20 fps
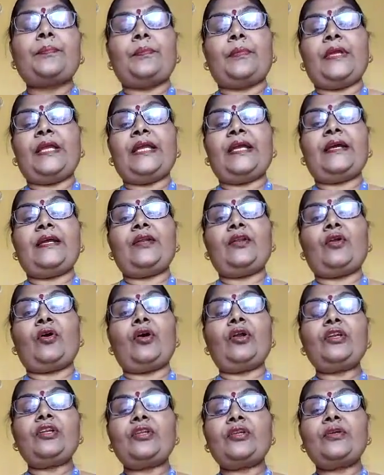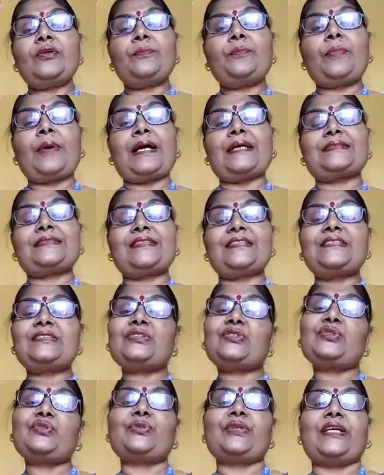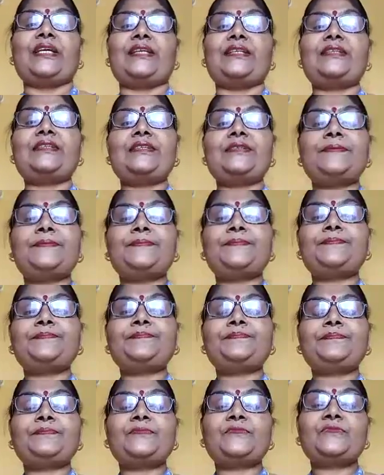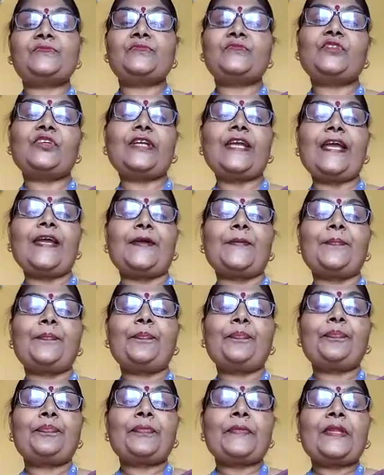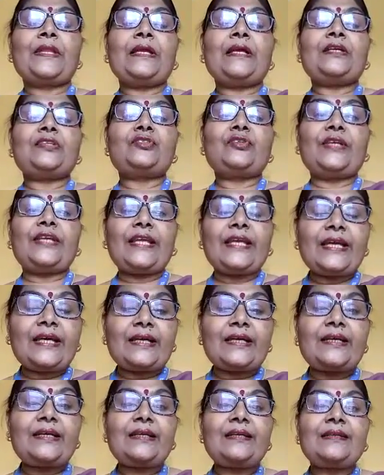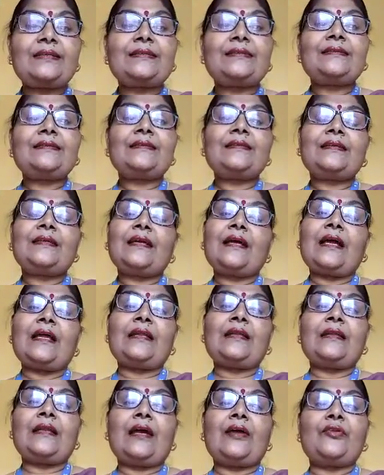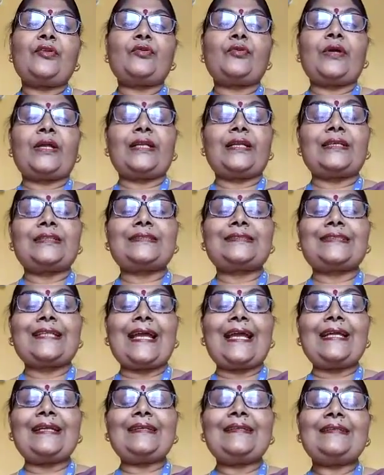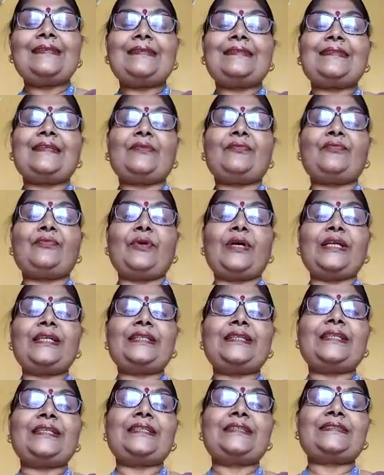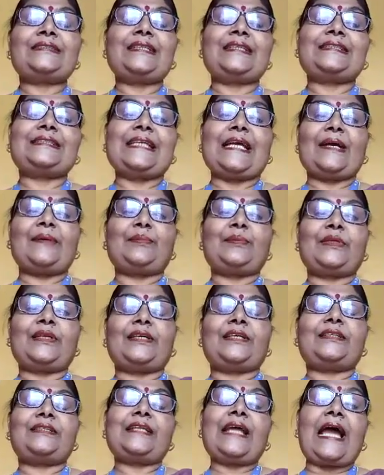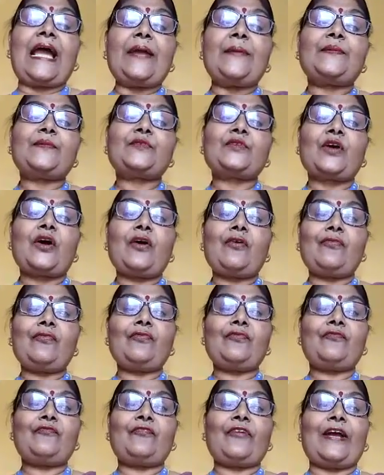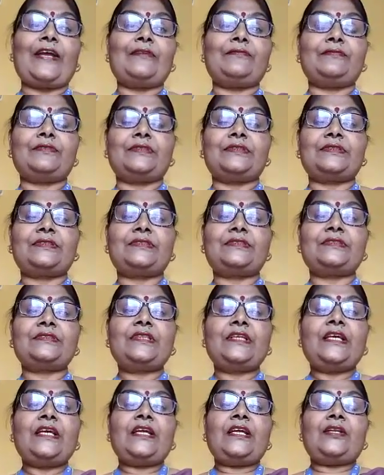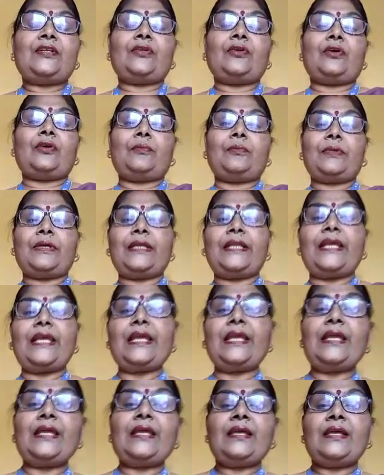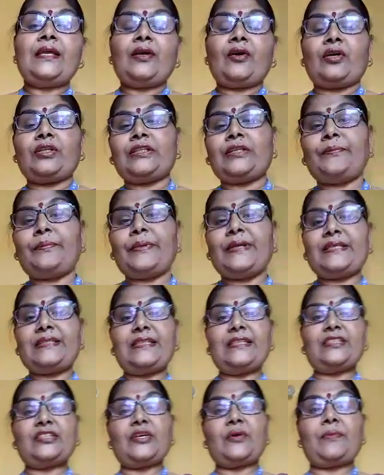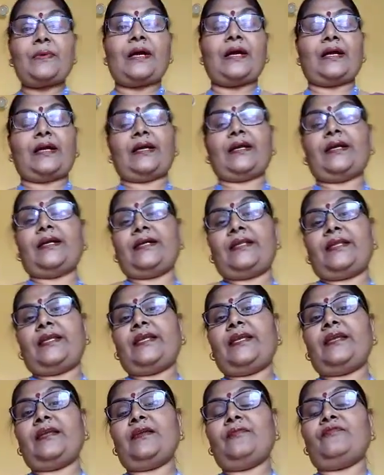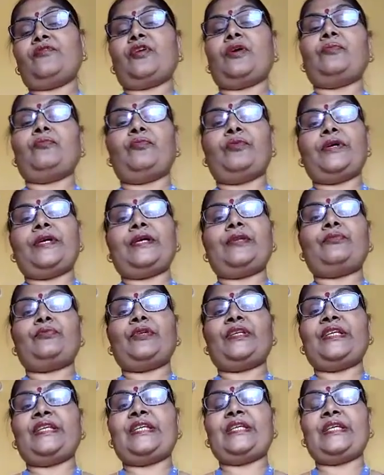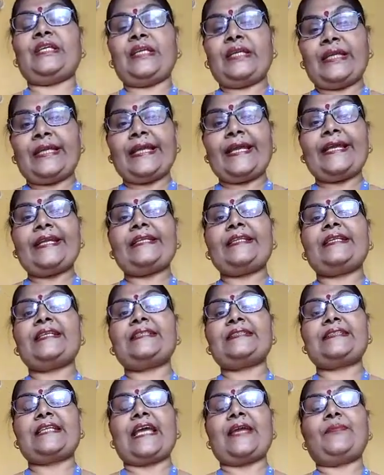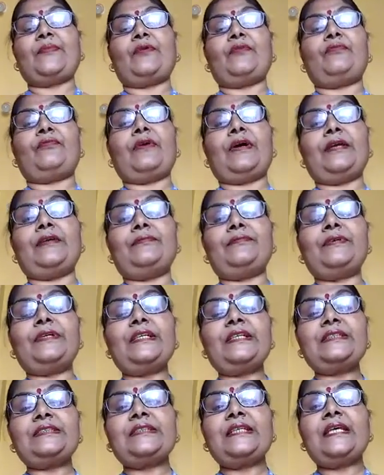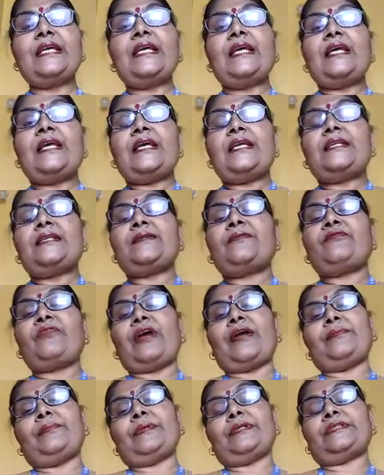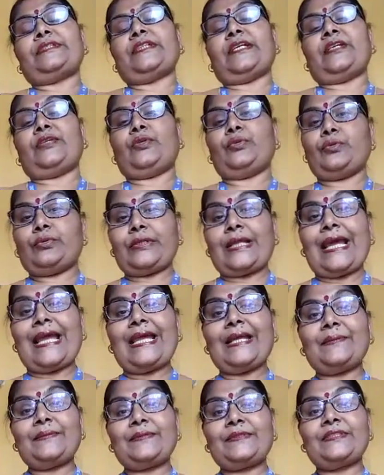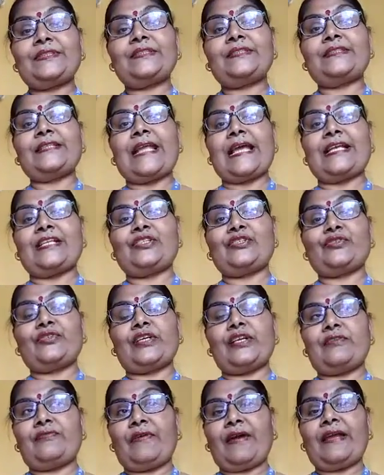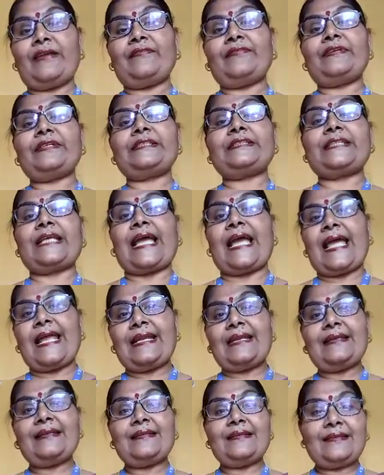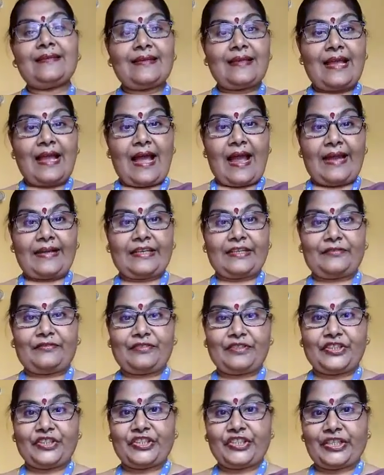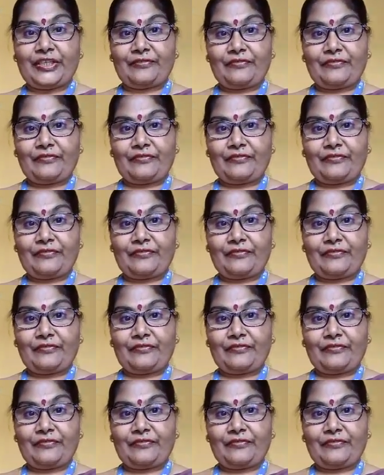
air not passes through it. Okay. So here now you understand what is the chapter types of fibers. Normally on the basis of occurring from where we get this type of fibers. Fibers are two types, natural fibers and artificial